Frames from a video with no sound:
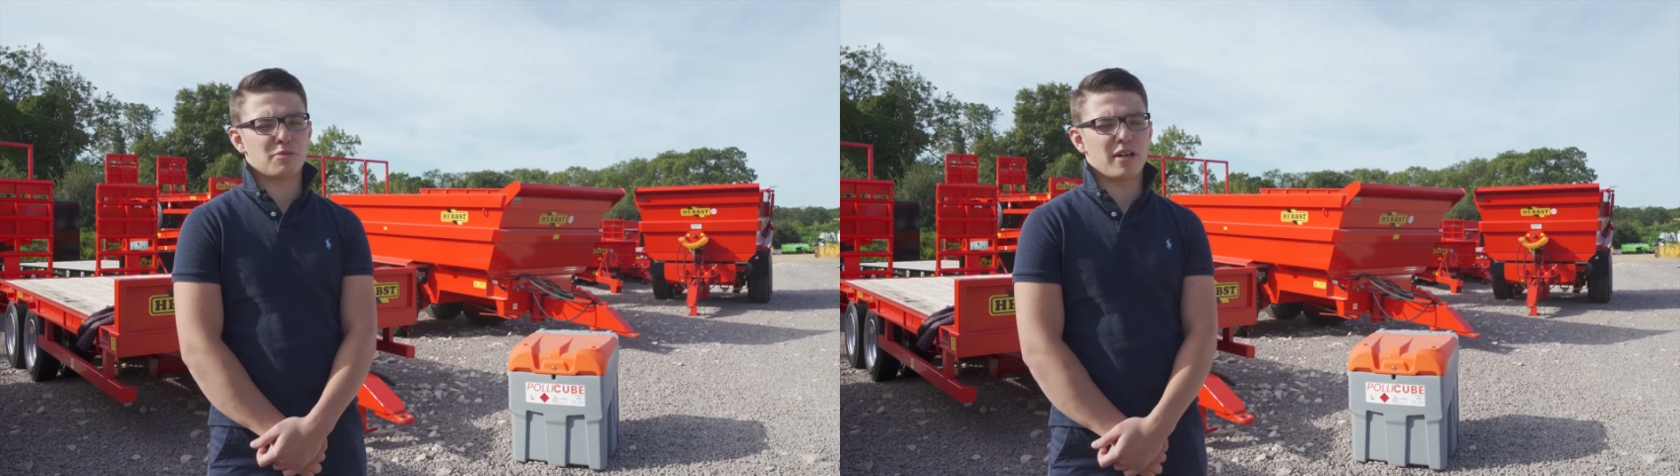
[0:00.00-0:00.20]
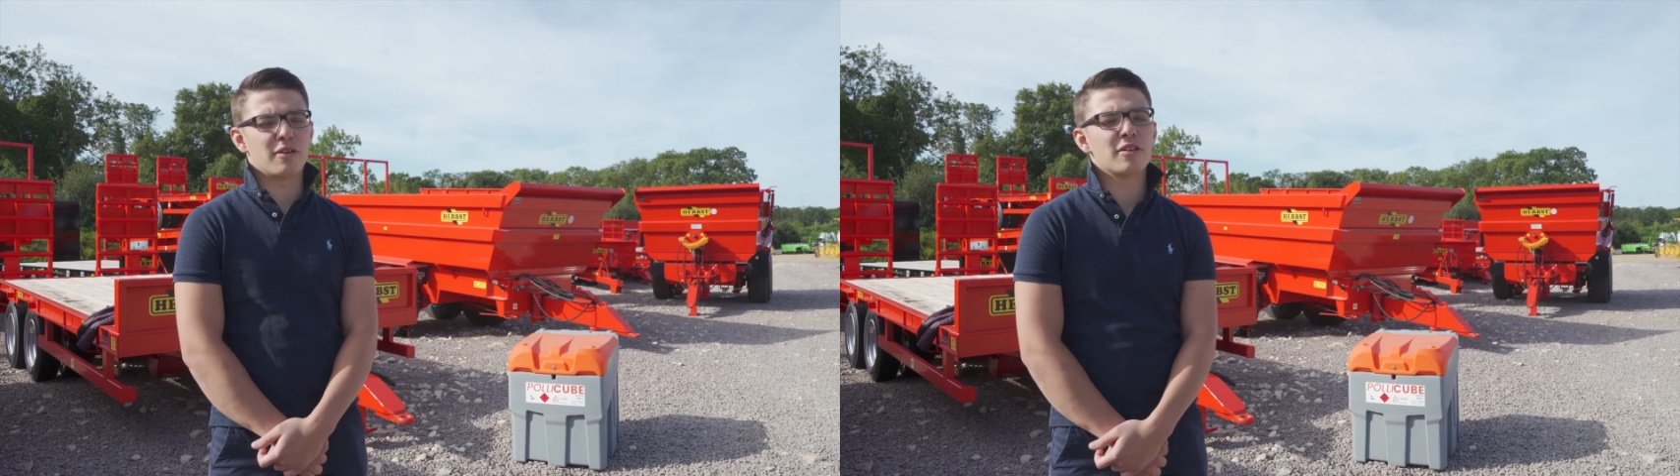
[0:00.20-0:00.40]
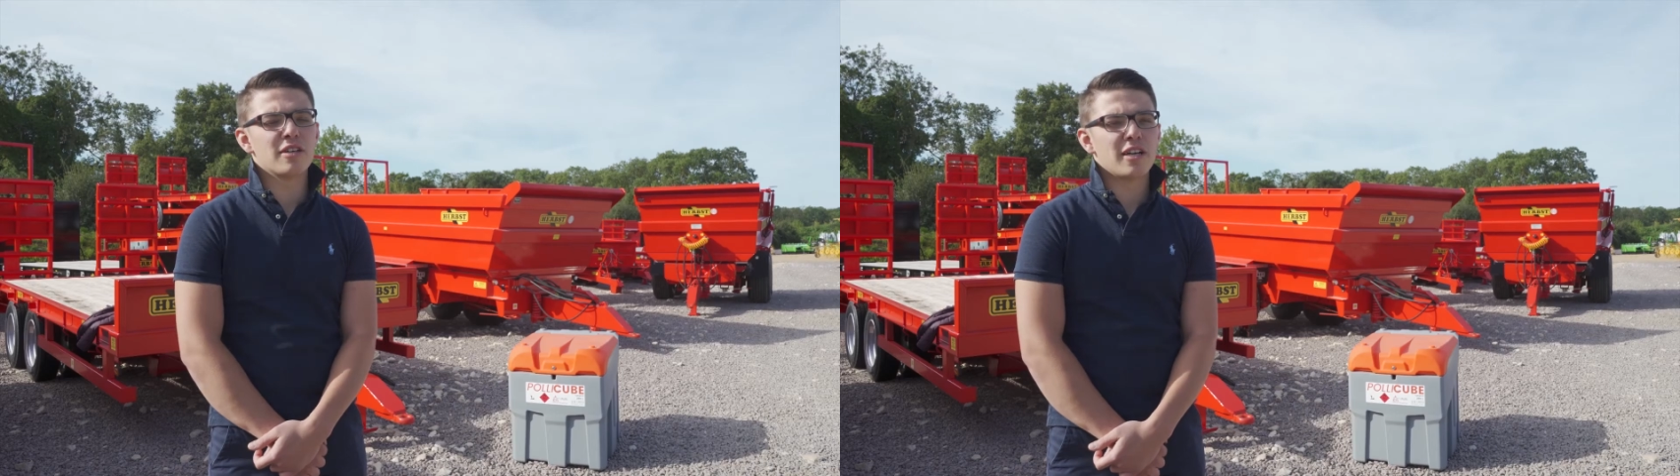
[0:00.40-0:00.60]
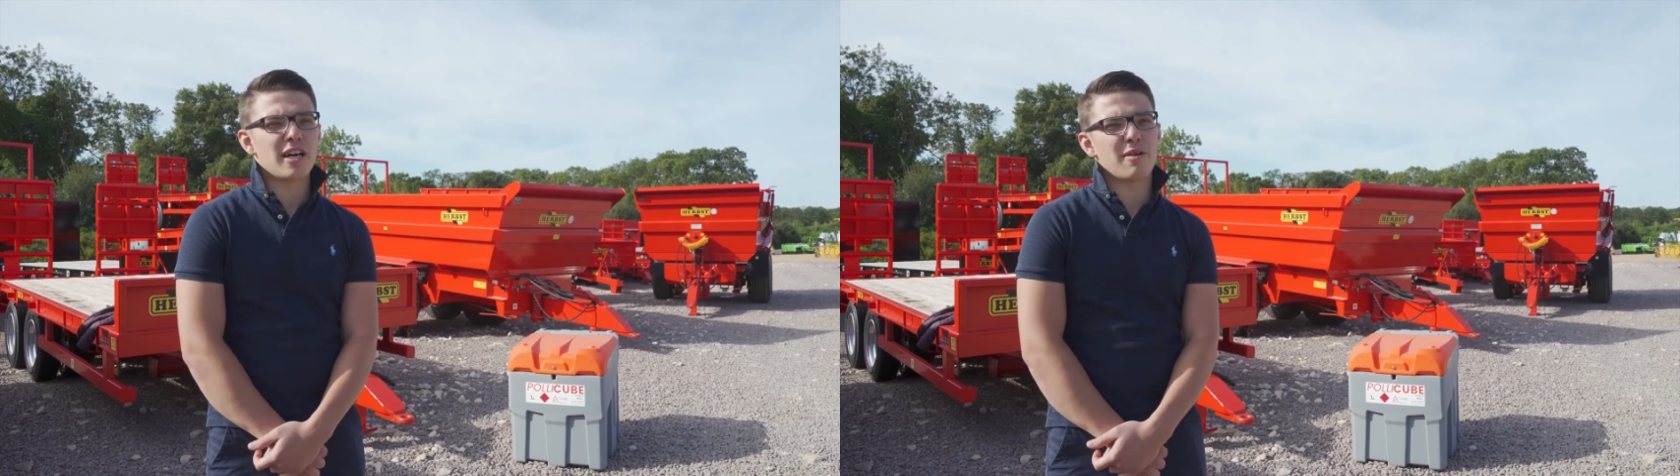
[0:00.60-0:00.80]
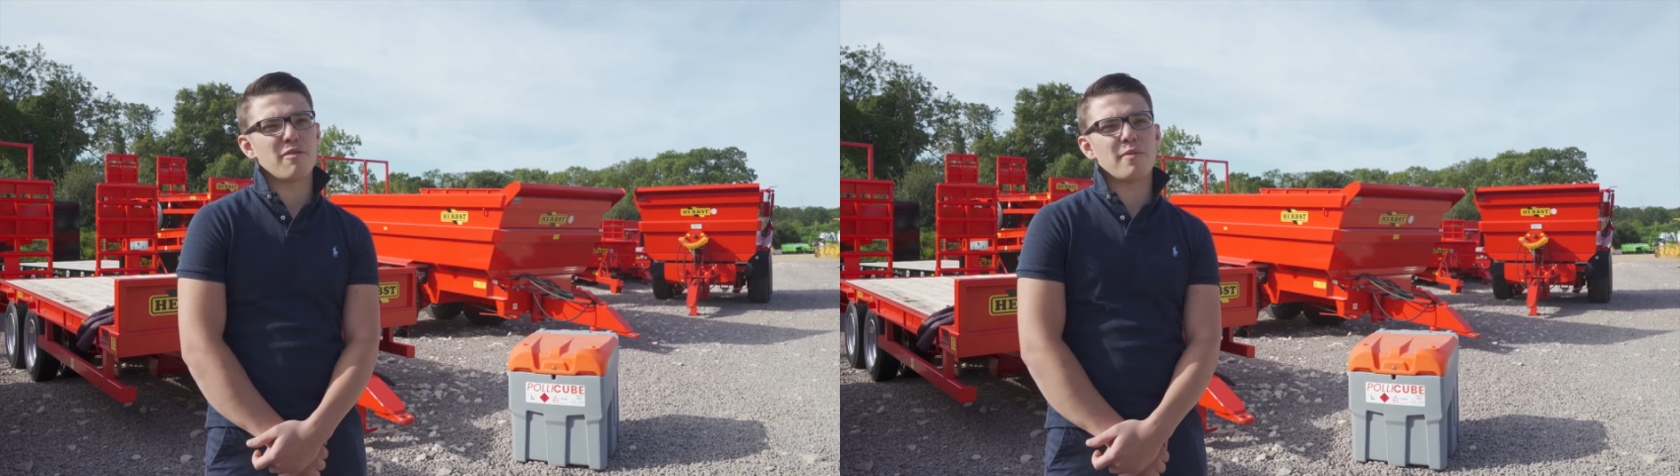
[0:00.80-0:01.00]
as well,
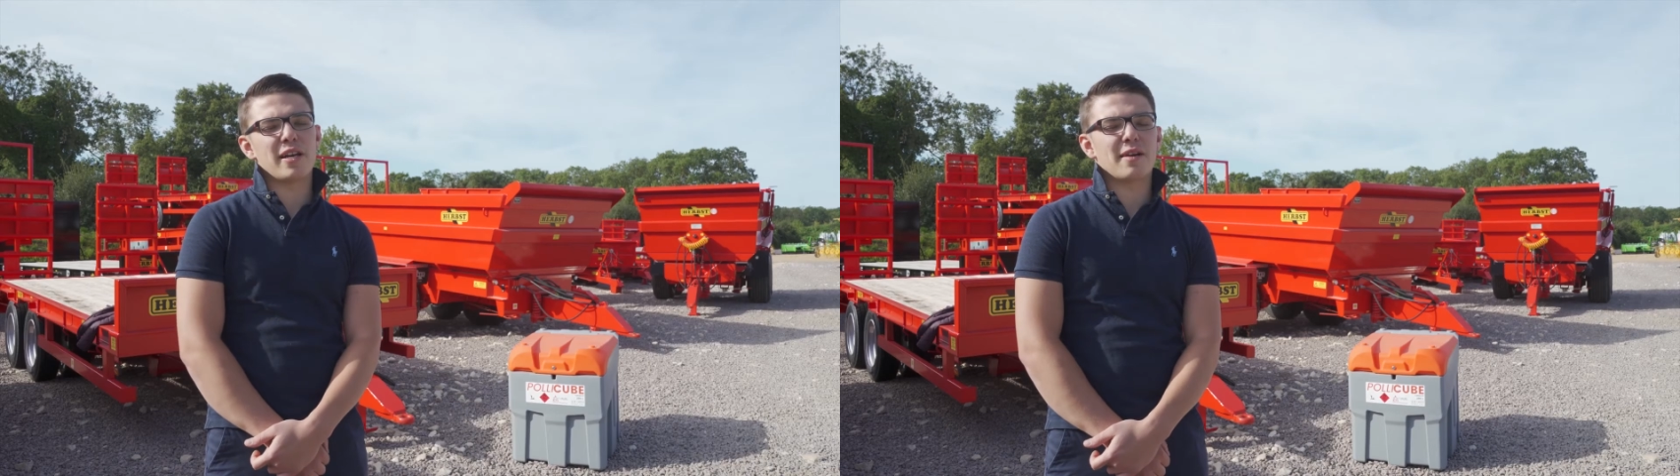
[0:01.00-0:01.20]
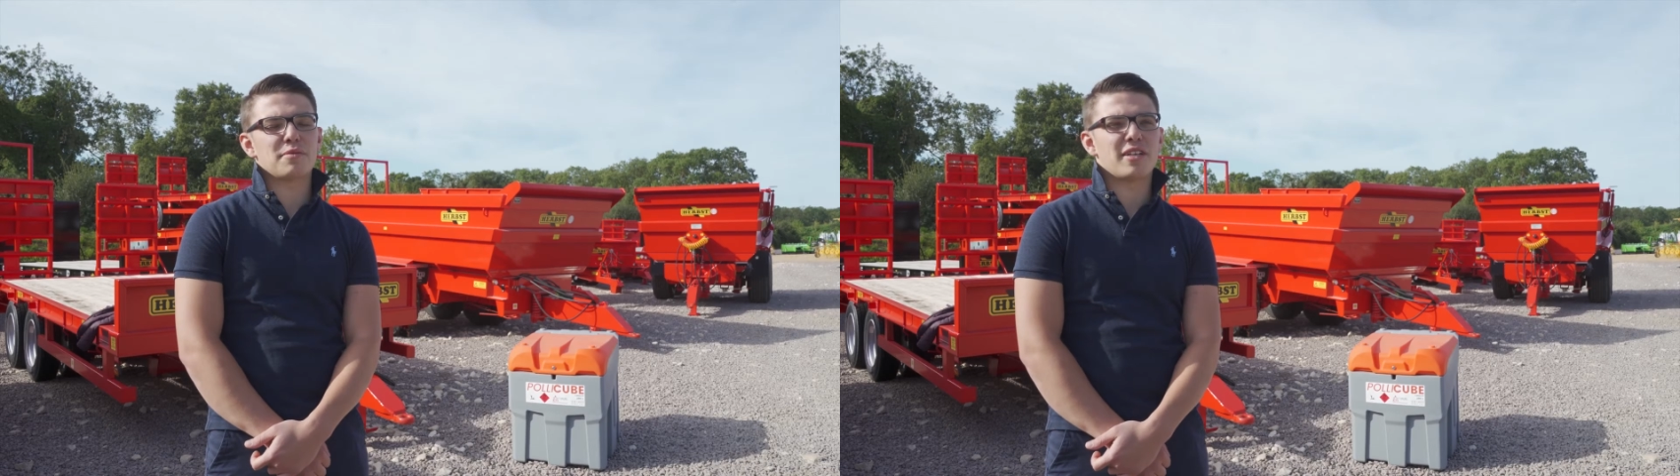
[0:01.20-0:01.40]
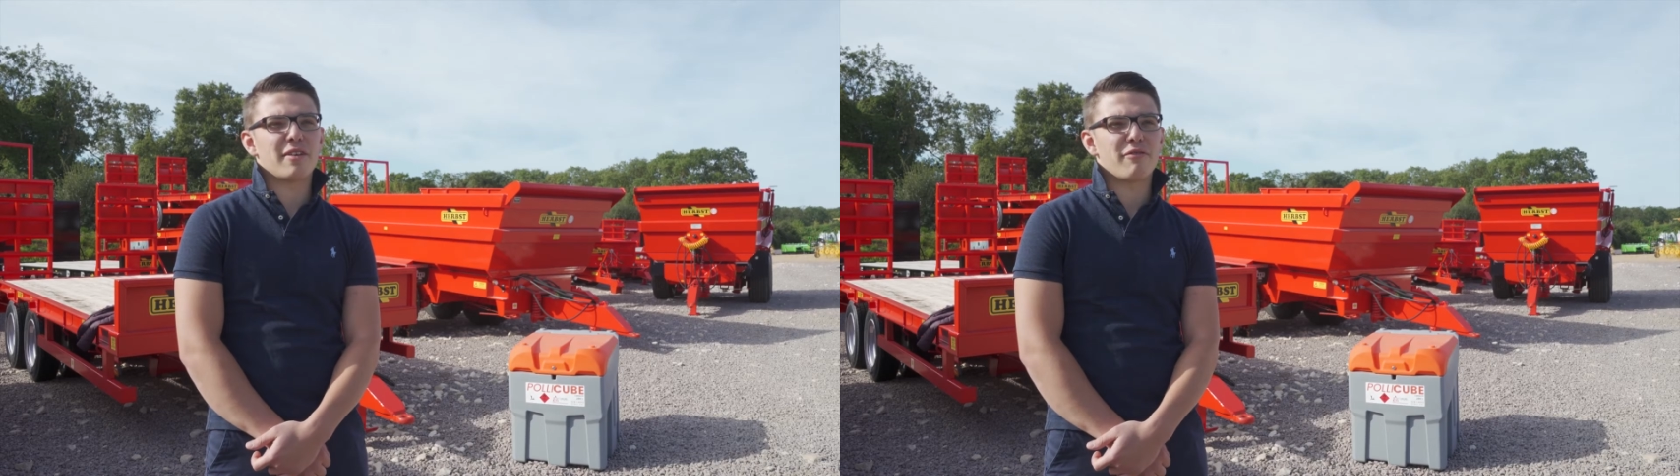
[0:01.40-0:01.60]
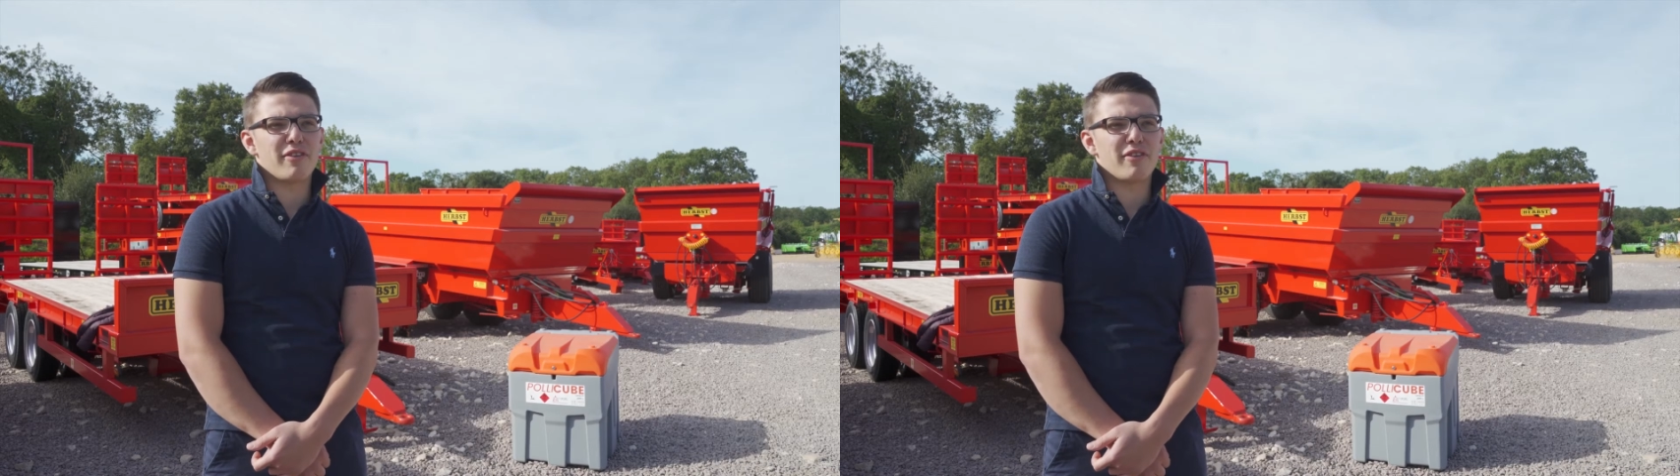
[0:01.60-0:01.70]
and we've been able to give